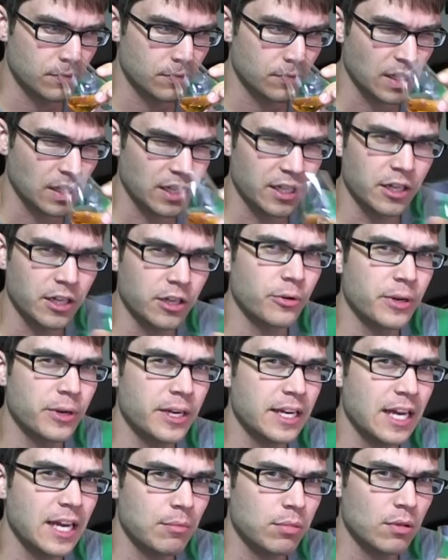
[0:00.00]
like a green
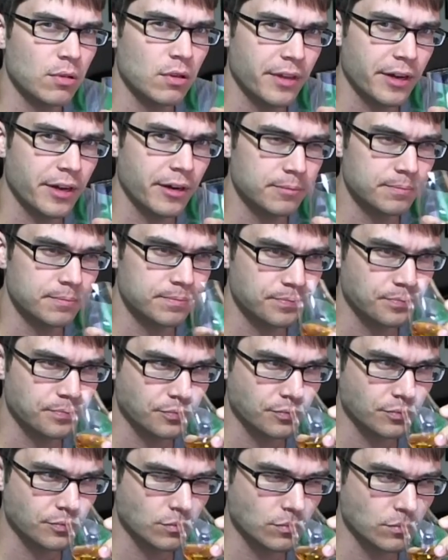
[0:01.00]
apple there
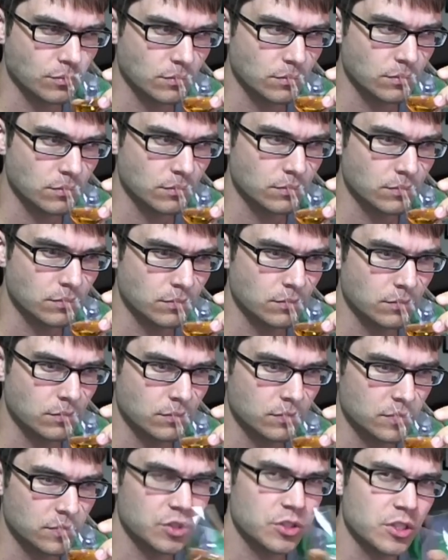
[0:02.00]

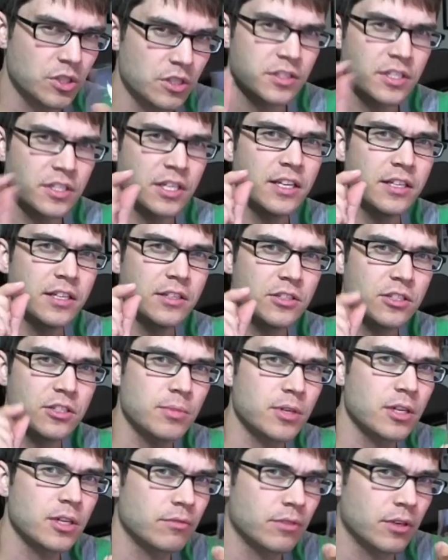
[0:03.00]
just a teensy
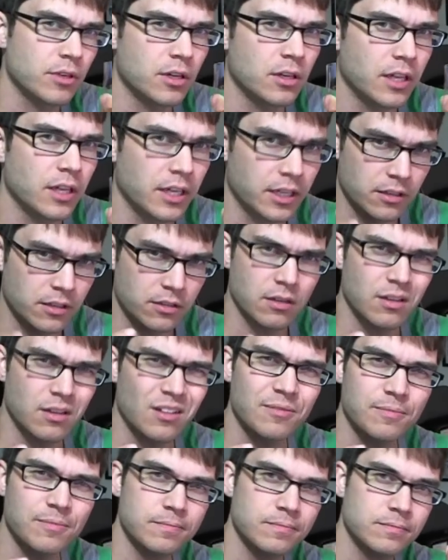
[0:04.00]
bit of a like
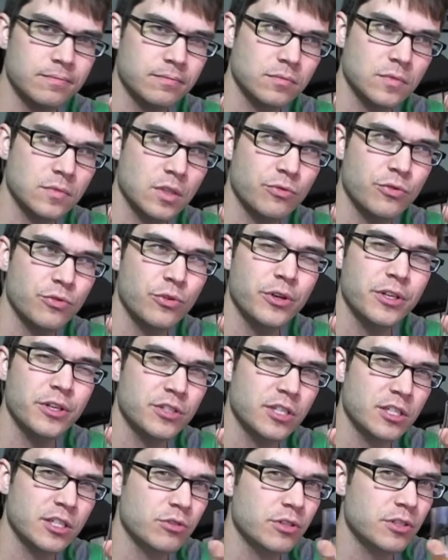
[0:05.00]
fruity
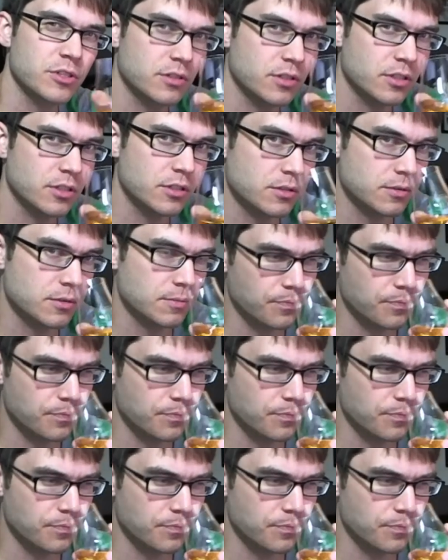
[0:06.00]
citrusness